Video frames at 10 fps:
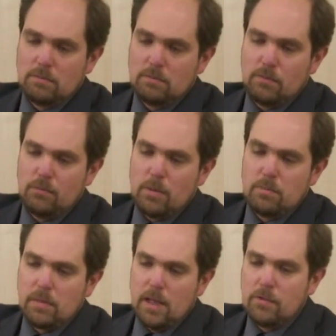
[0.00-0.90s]

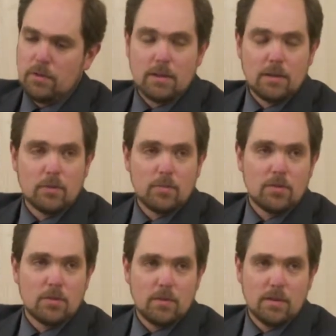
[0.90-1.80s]
from everything from the
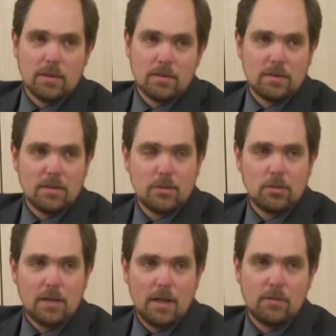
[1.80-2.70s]
Soviet legacy and do
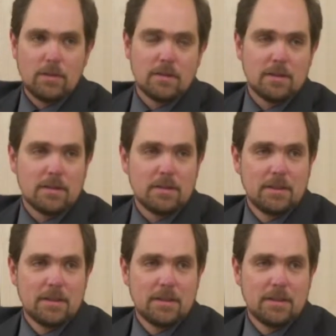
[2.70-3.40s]
everything